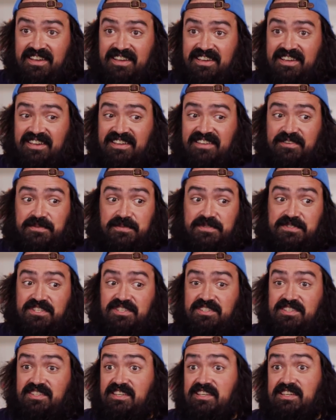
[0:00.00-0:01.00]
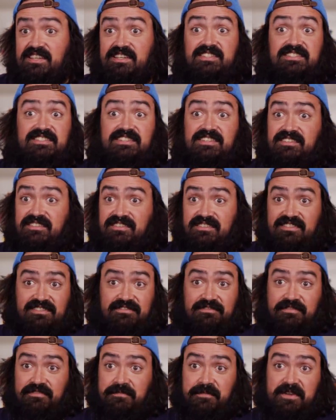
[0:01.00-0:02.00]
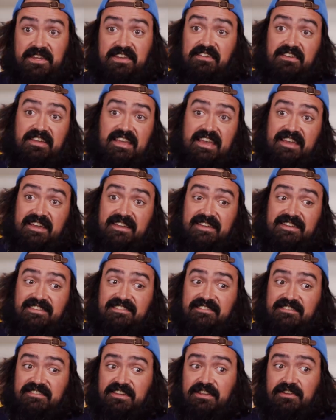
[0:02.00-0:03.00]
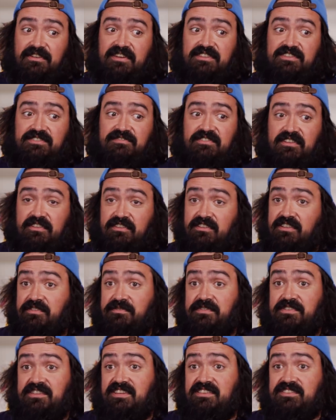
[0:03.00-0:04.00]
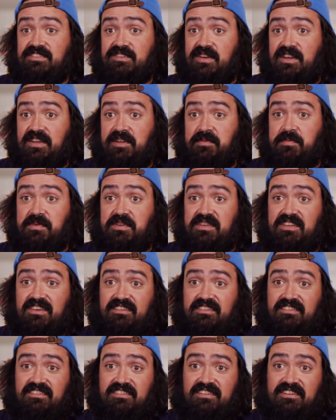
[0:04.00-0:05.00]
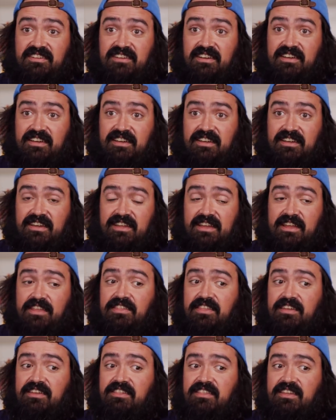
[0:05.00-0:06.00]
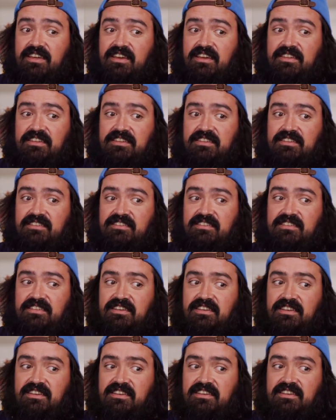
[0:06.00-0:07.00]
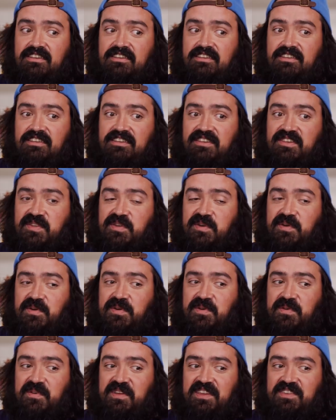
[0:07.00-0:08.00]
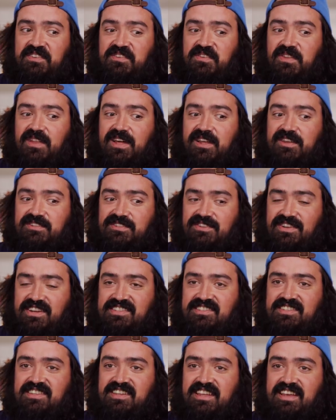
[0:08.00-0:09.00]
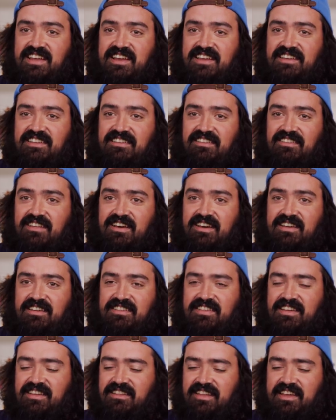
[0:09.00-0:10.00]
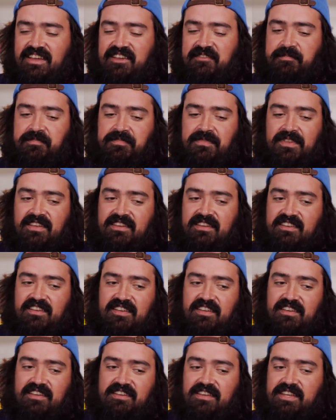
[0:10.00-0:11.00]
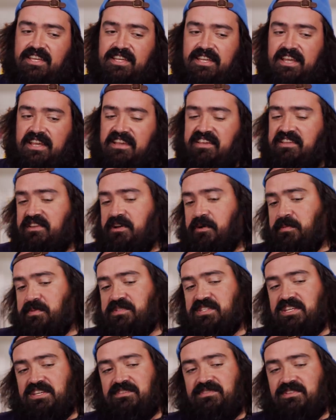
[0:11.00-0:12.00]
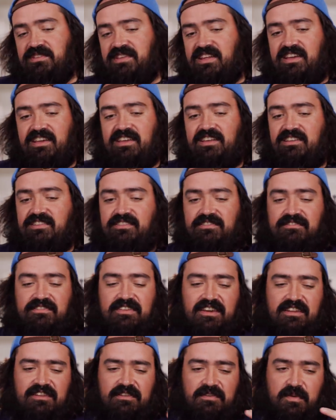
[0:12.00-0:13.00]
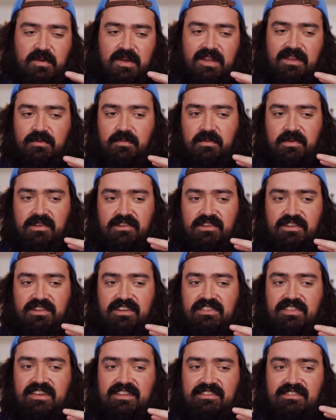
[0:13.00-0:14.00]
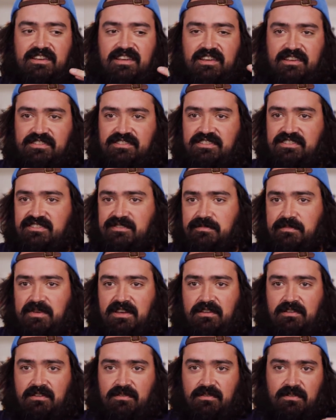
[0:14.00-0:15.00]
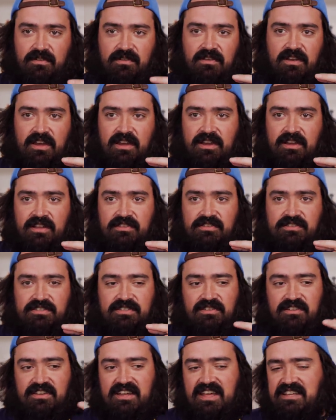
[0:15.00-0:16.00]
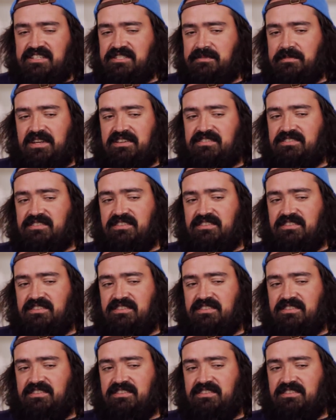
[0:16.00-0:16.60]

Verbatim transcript: And it was just easy for me. And, you know, I just fell in love with that strain in particular. And I think that, you know, going into a lot of strains today, I get a lot of that like, it, it almost gives you that hint of kind of like where you get that tangy smell or there's certain aspects